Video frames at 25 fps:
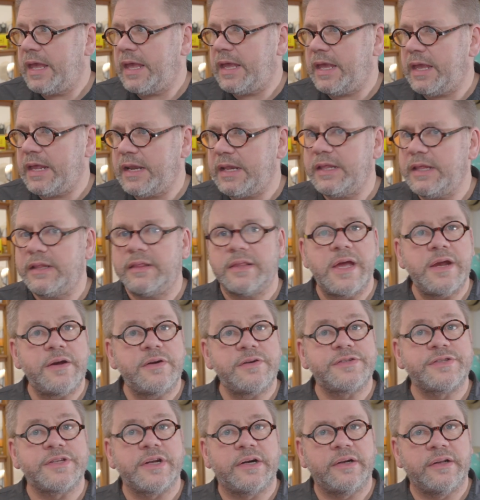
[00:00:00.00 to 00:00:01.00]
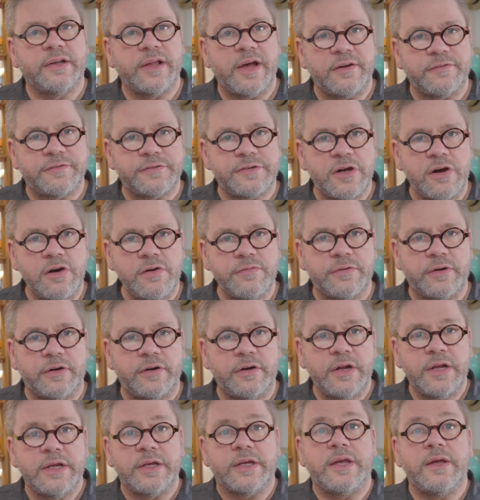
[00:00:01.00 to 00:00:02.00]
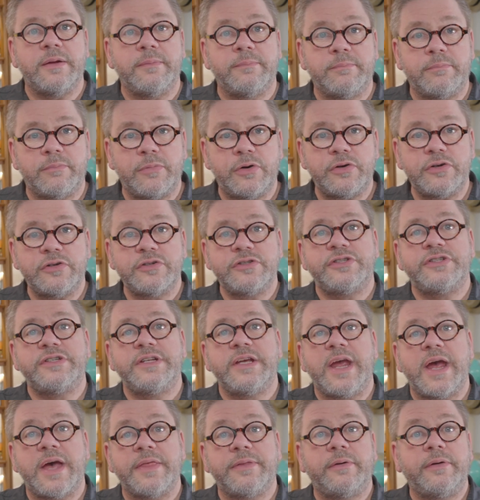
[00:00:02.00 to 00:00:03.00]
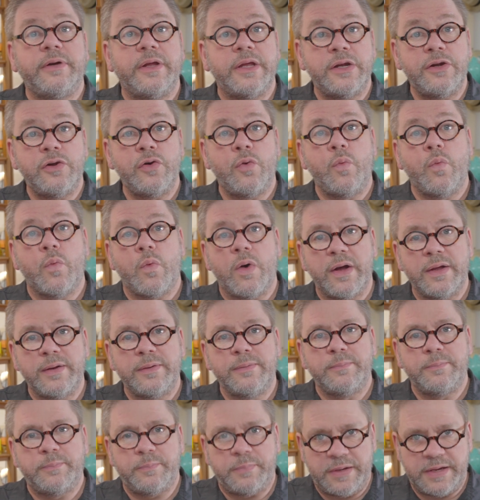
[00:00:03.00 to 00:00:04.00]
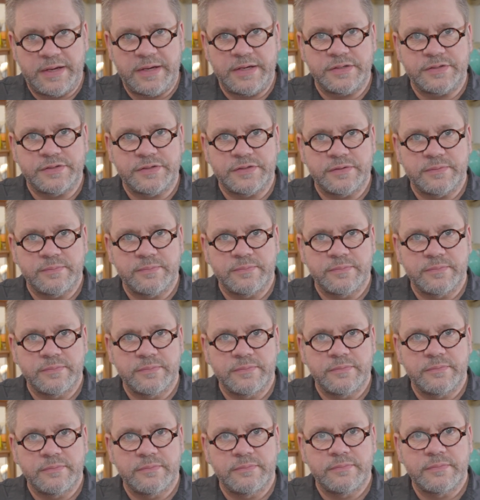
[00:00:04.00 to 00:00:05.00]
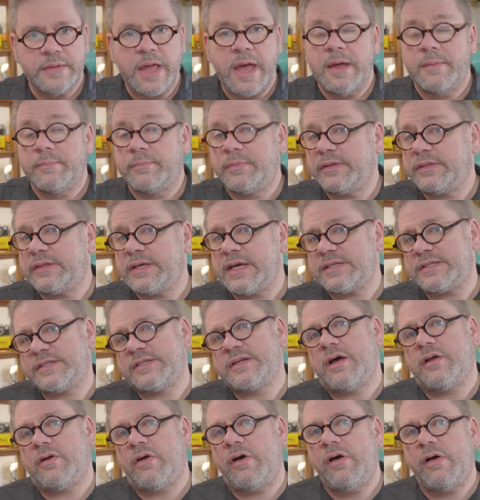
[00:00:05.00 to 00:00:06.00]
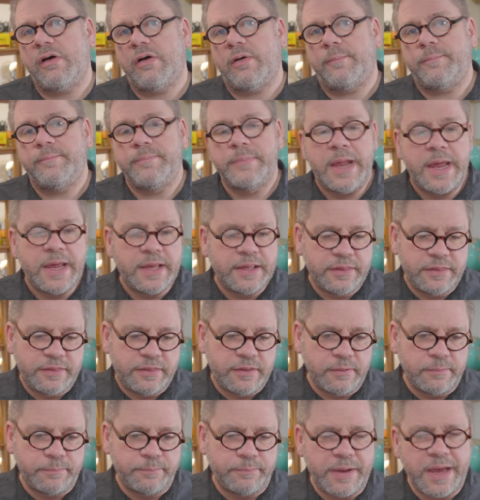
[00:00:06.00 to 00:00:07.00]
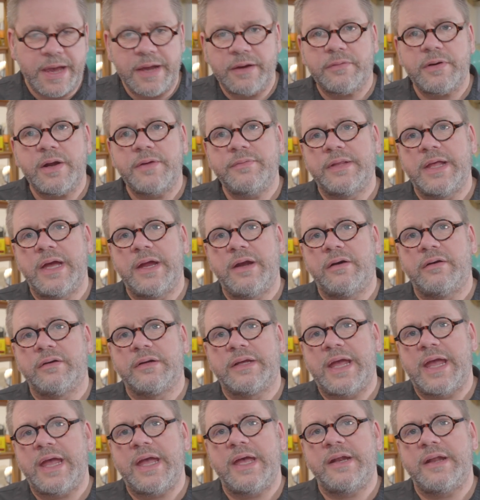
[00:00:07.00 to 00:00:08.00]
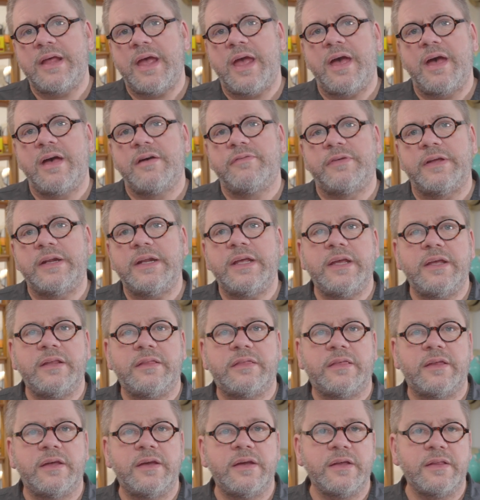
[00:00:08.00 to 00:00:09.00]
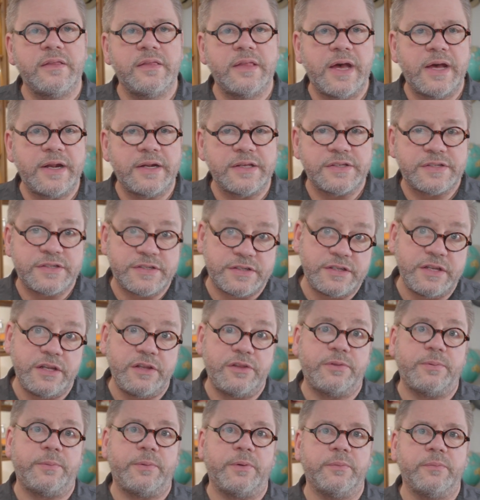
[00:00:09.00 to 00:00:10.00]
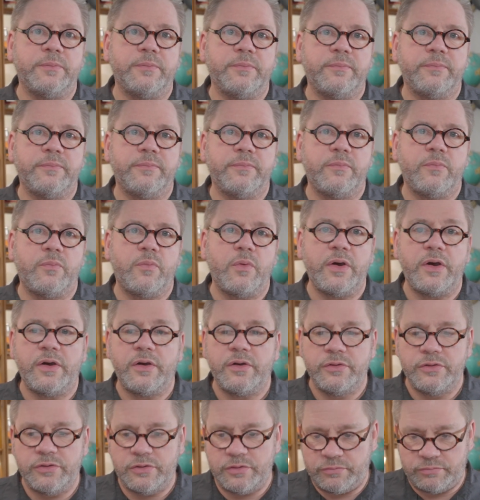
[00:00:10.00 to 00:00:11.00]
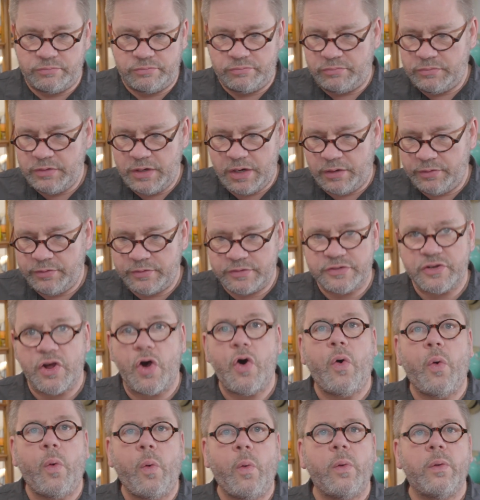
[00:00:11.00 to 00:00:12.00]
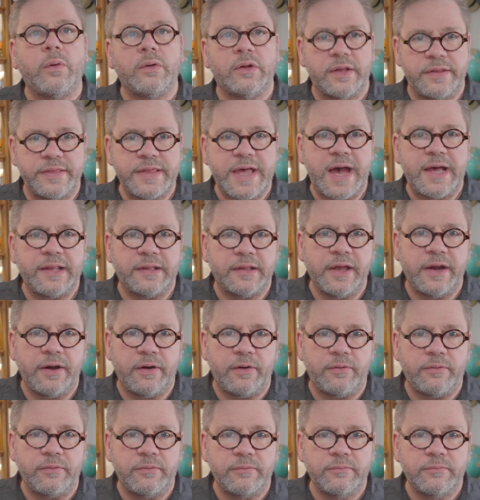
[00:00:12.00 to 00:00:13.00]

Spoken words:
Any layers that are left over get merged together into one piece. But that's not all. The background layer can't have anything that is see-through, where there's a hole in that layer.